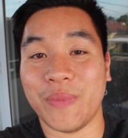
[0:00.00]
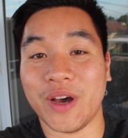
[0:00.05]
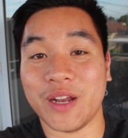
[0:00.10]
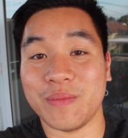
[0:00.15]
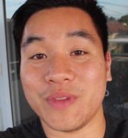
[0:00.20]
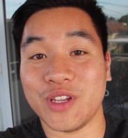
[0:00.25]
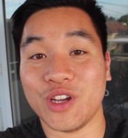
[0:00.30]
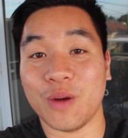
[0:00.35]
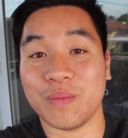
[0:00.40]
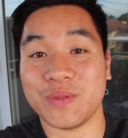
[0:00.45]

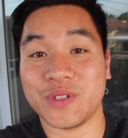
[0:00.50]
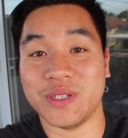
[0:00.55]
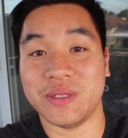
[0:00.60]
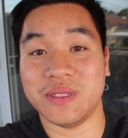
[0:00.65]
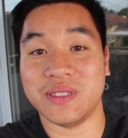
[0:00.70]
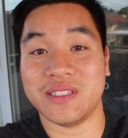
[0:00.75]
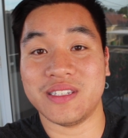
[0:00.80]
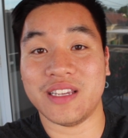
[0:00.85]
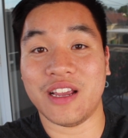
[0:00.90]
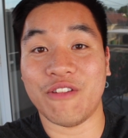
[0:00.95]
banh mi
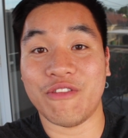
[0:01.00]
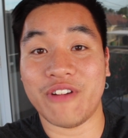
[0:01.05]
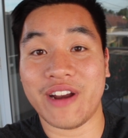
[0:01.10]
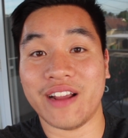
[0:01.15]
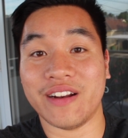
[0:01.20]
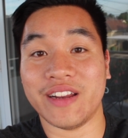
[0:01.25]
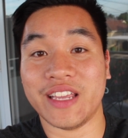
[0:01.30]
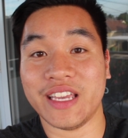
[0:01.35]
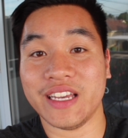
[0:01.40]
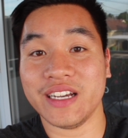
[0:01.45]
options
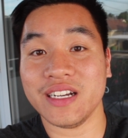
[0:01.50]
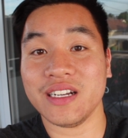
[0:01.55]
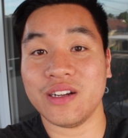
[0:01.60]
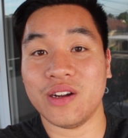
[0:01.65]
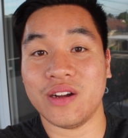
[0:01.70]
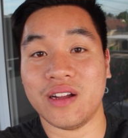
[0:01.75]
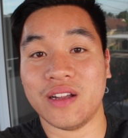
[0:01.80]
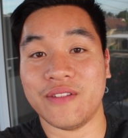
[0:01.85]
around here,